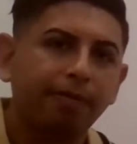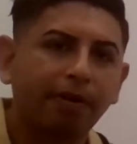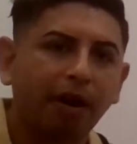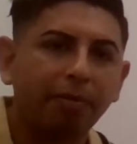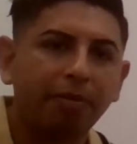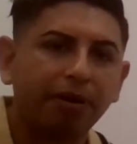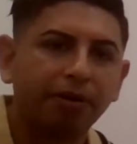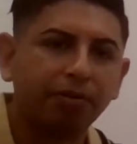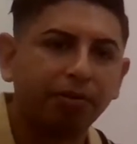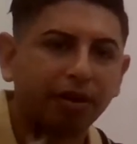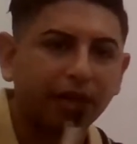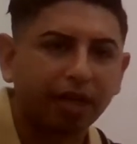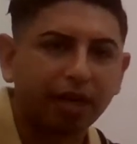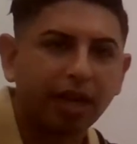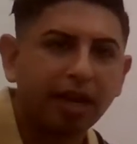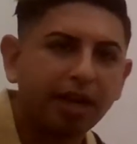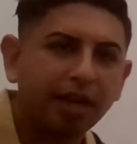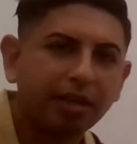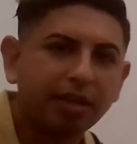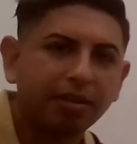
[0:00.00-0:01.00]

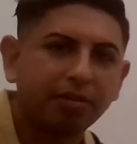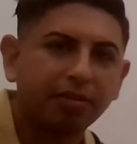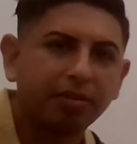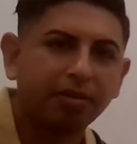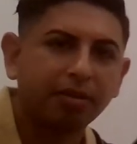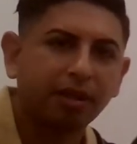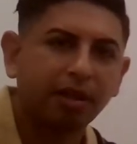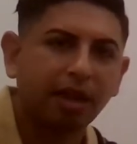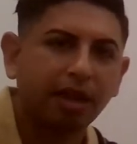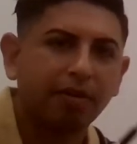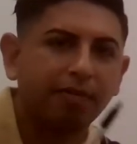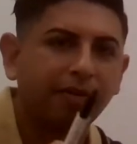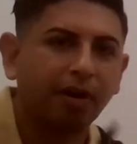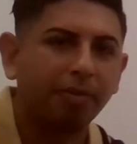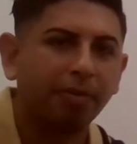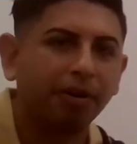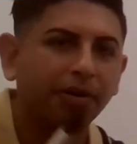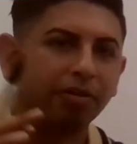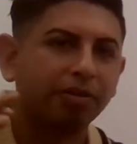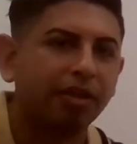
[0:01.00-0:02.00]
pharmacokinetics and
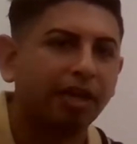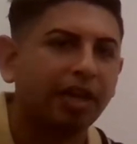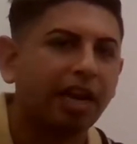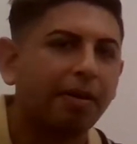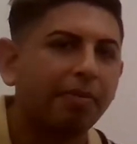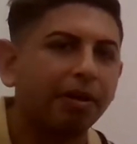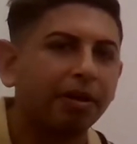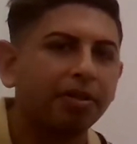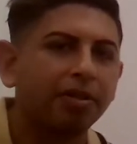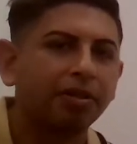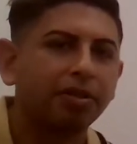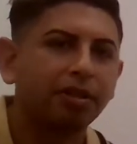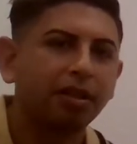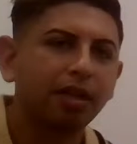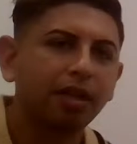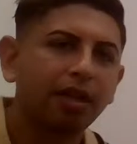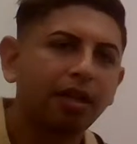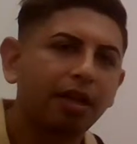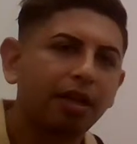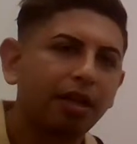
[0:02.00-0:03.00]
pharmacodynamics.
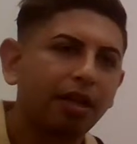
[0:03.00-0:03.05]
